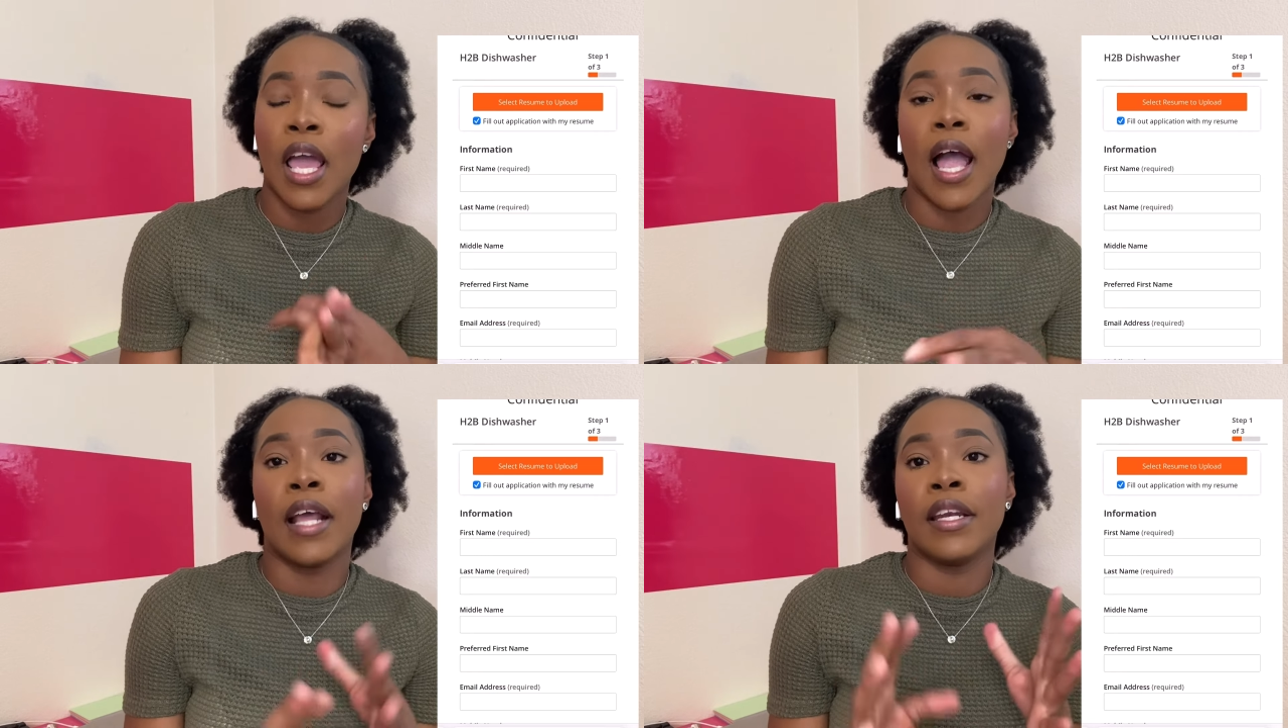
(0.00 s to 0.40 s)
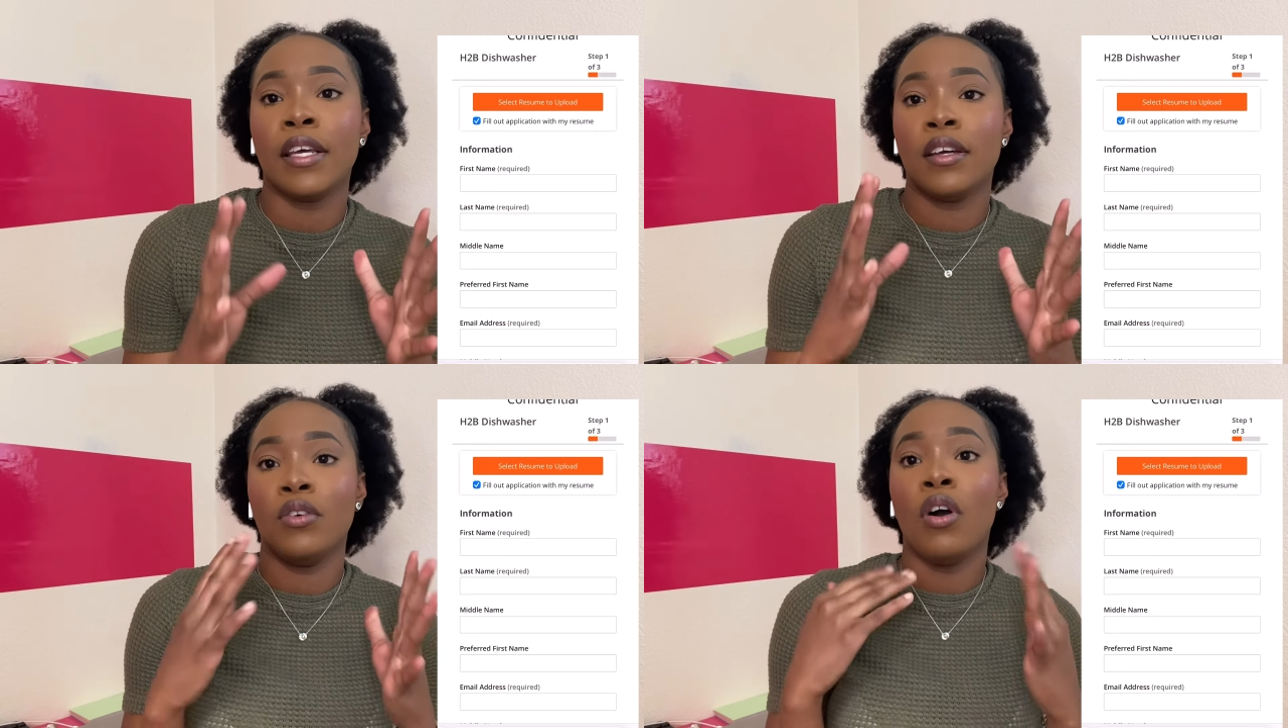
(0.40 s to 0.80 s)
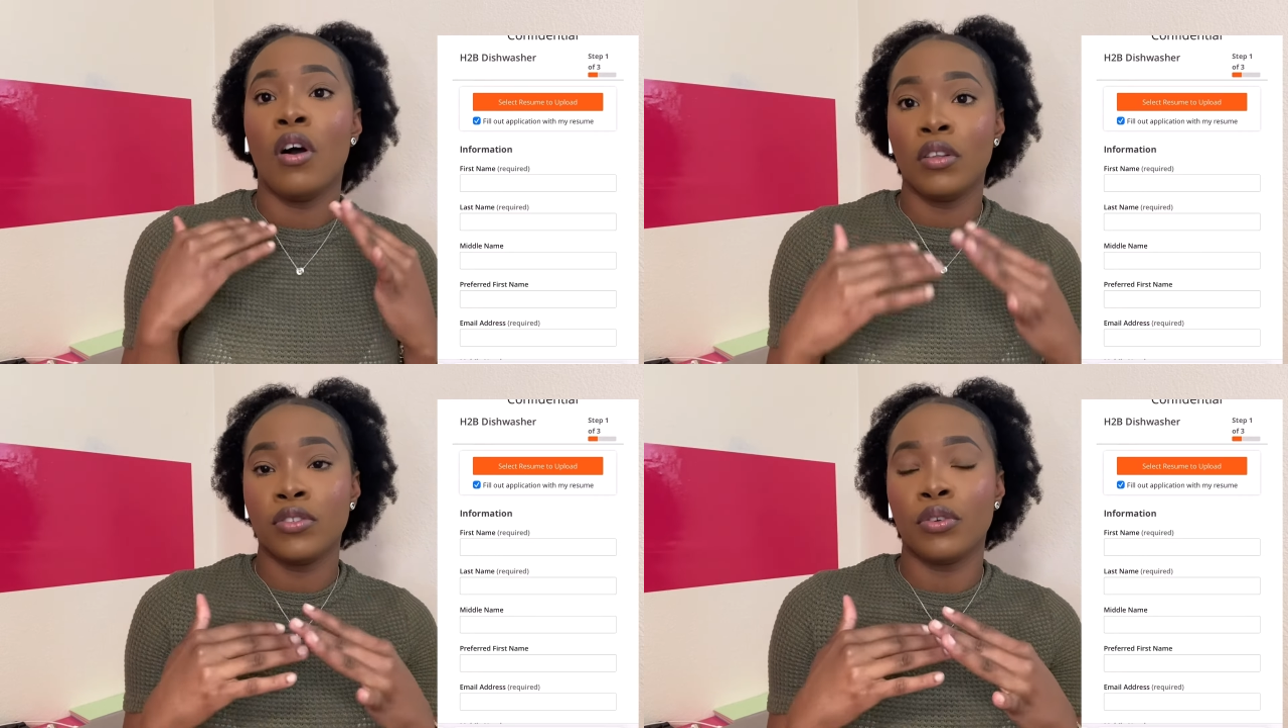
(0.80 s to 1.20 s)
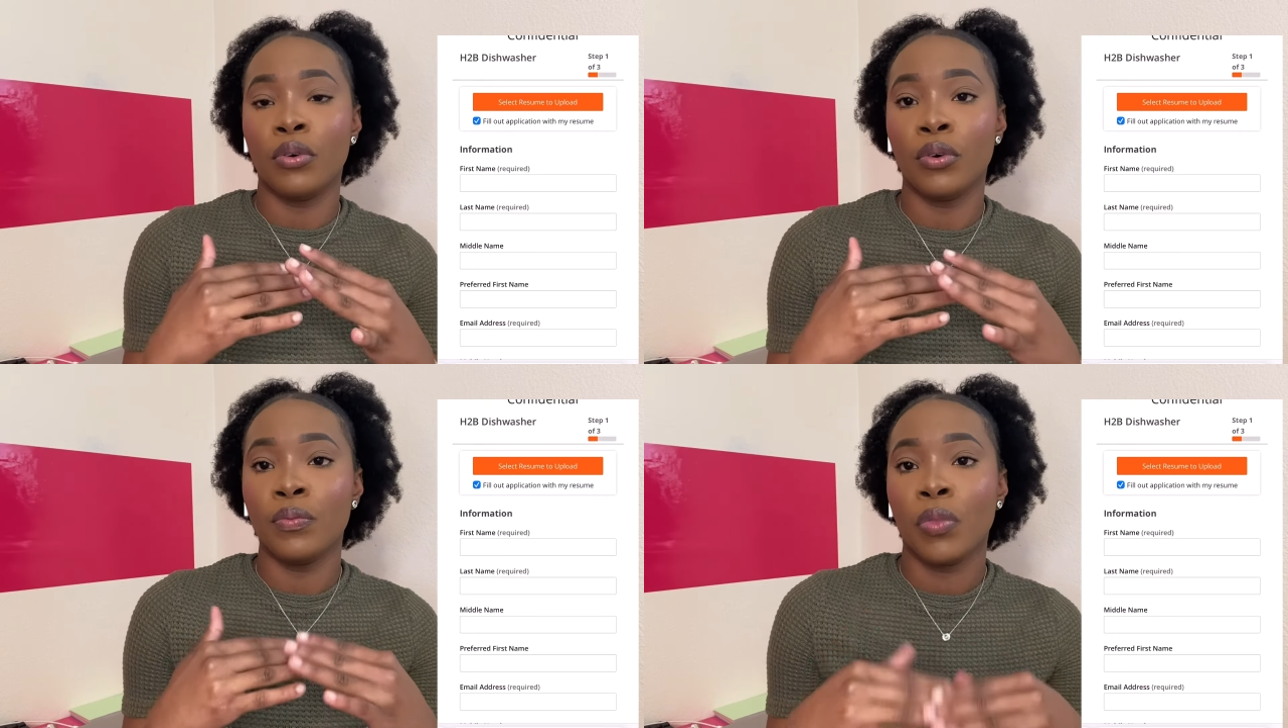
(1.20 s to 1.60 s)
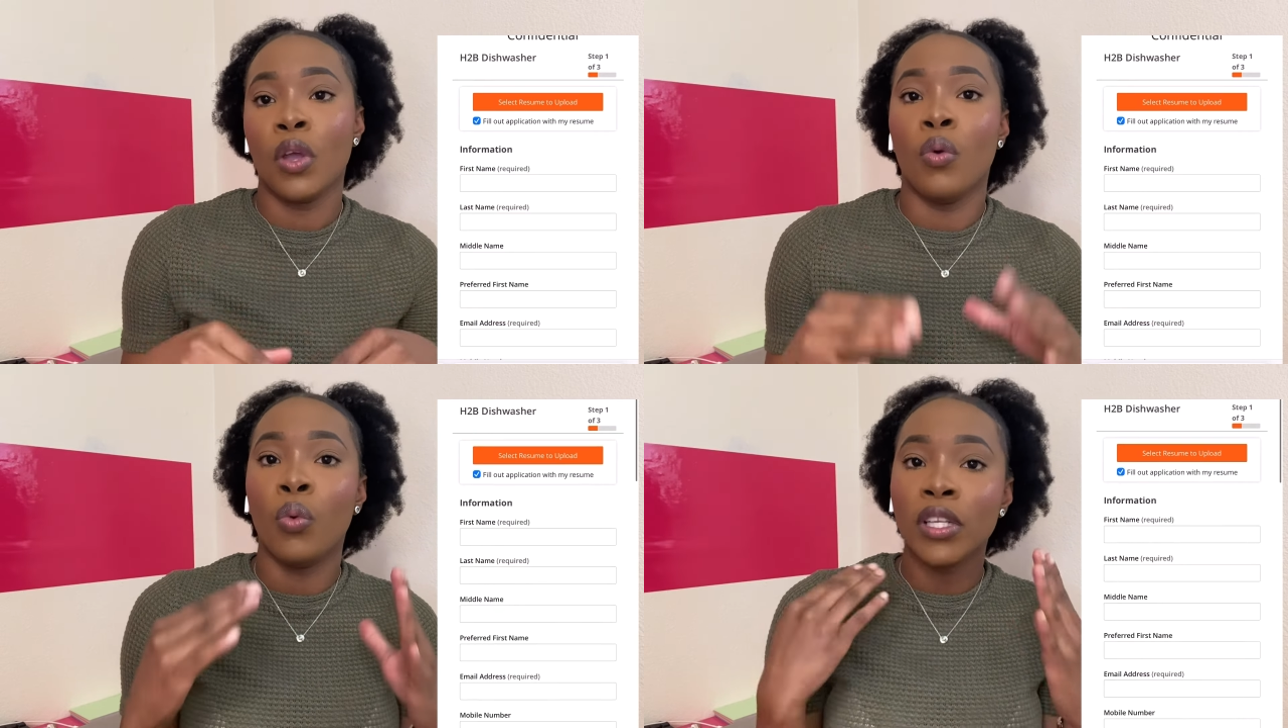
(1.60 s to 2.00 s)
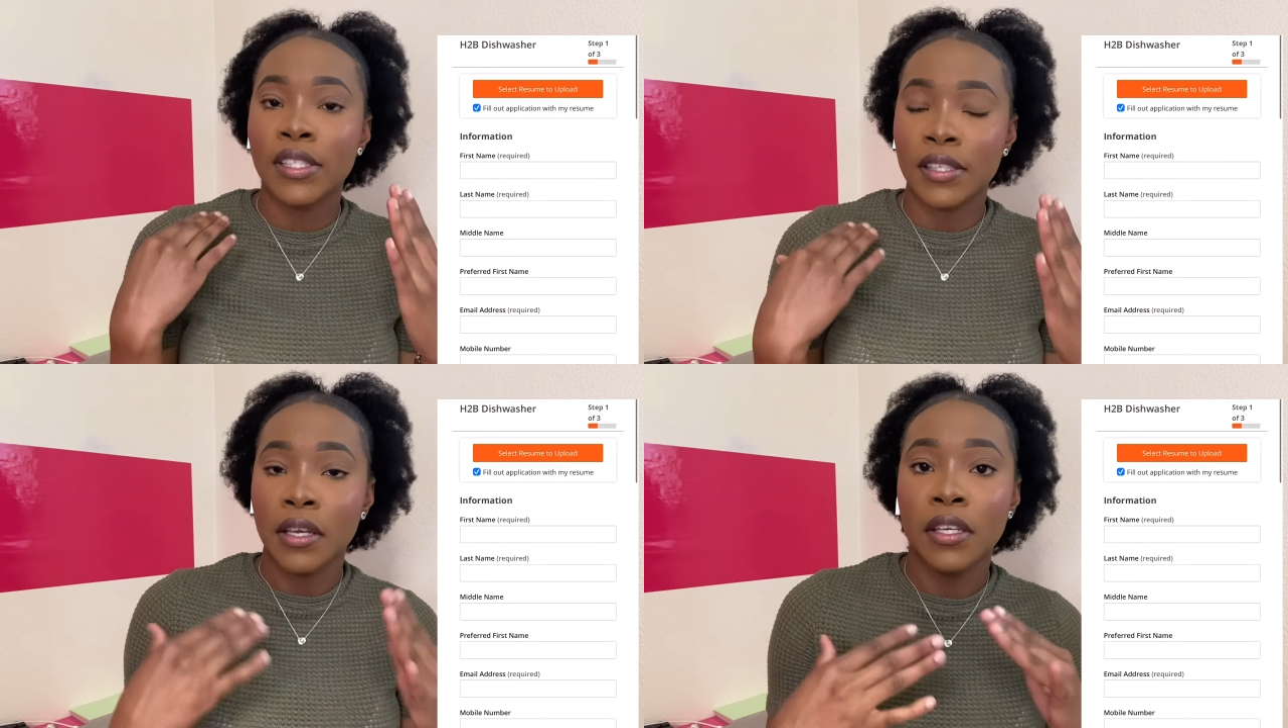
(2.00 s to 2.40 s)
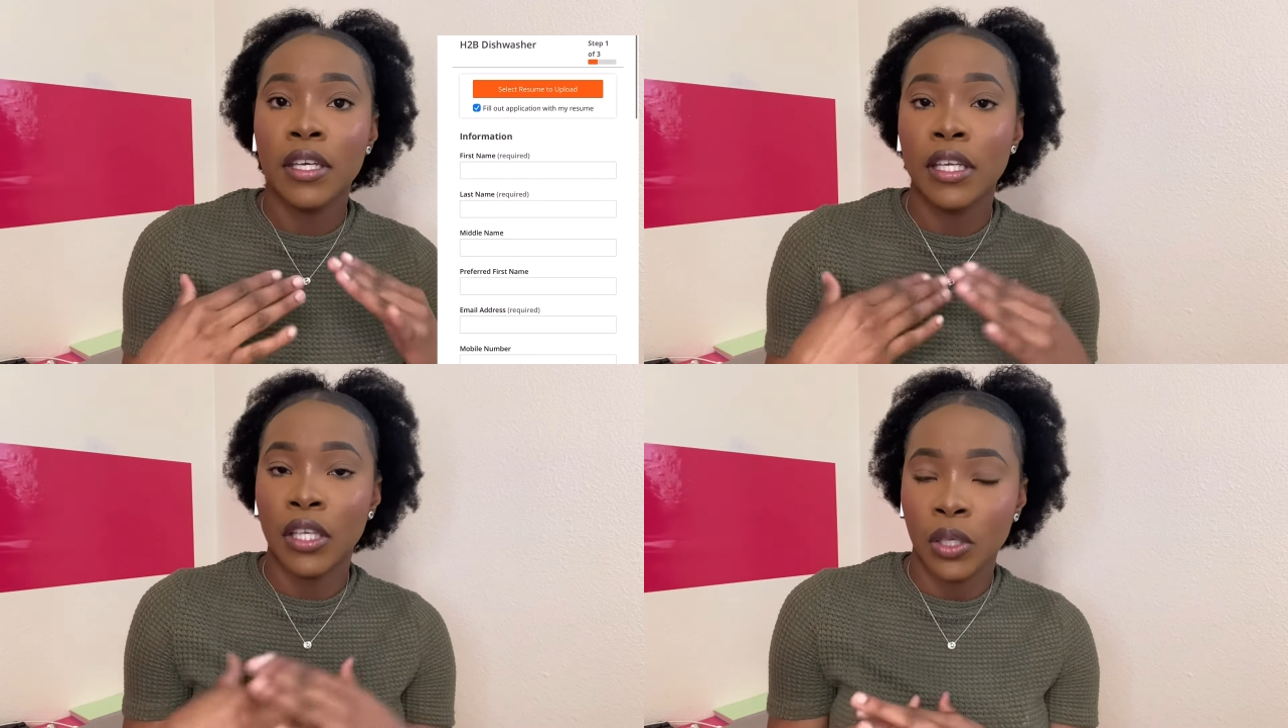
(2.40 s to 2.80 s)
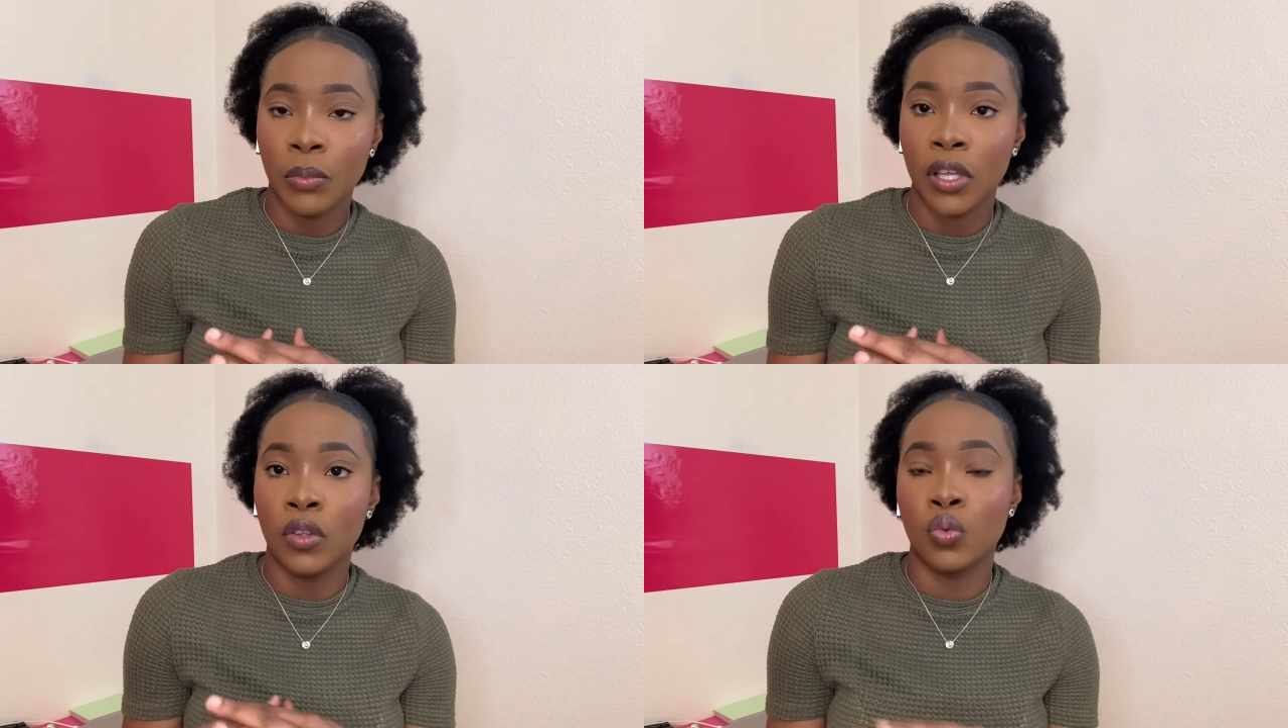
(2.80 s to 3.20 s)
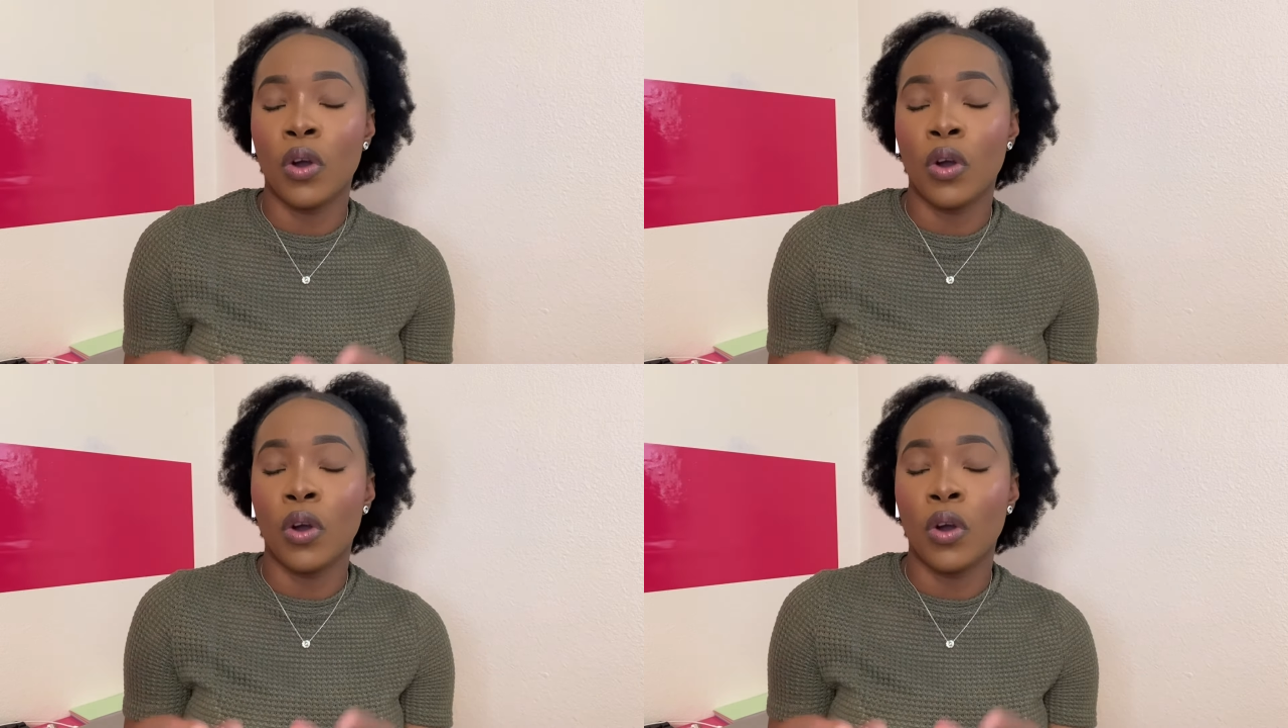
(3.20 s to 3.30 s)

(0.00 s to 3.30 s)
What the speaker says: and also with sending emails,